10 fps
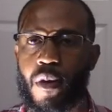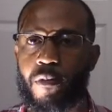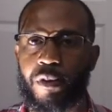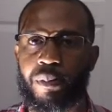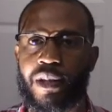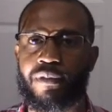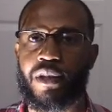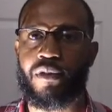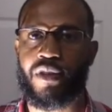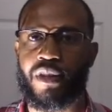We believe
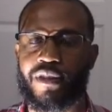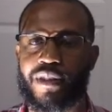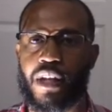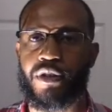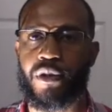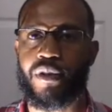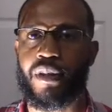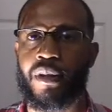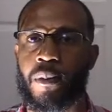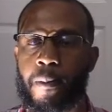in you, Jesus, that you're
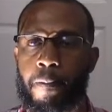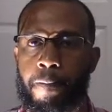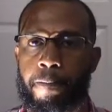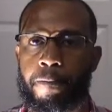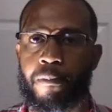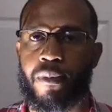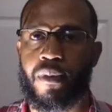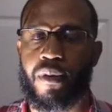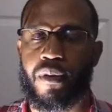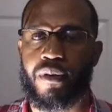the
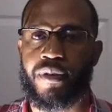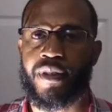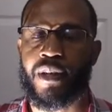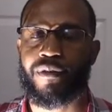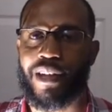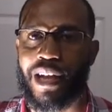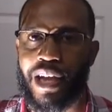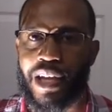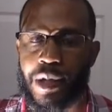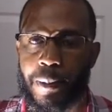Son of
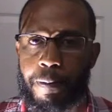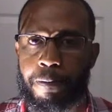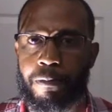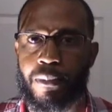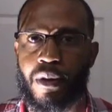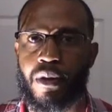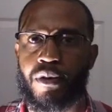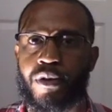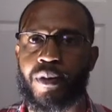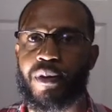God.
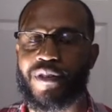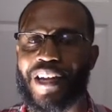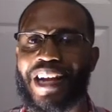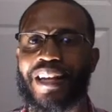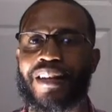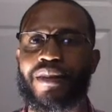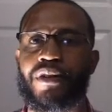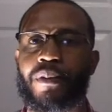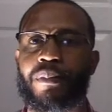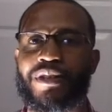You're the
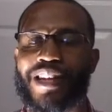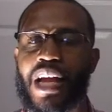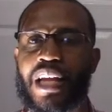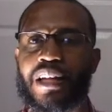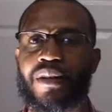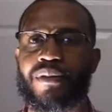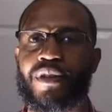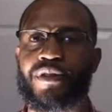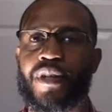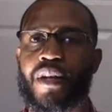Messiah,
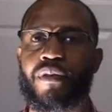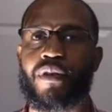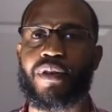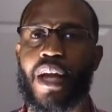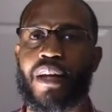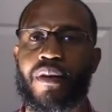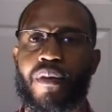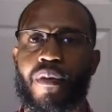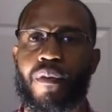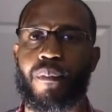the Savior that
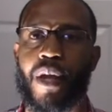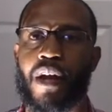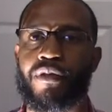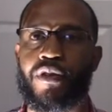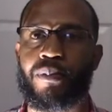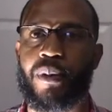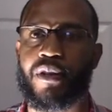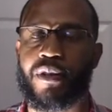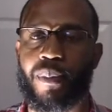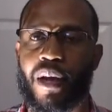Matthew
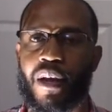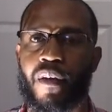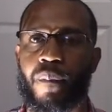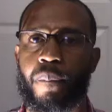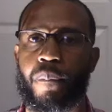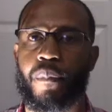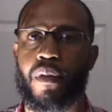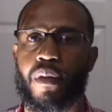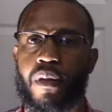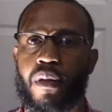speaks about.
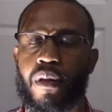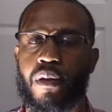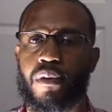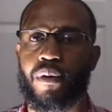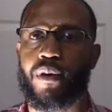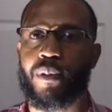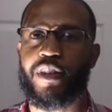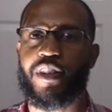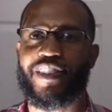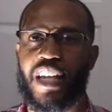Lord,
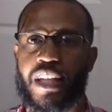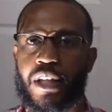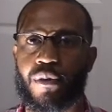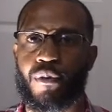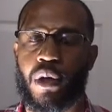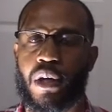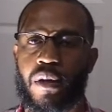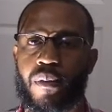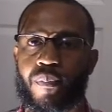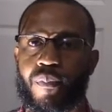we just thank you
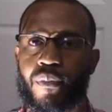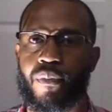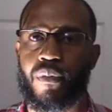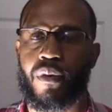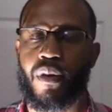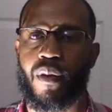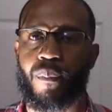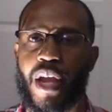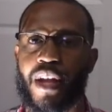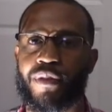for
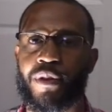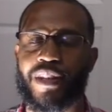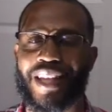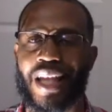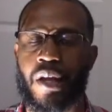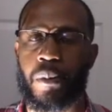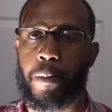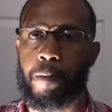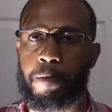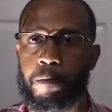Matthew's account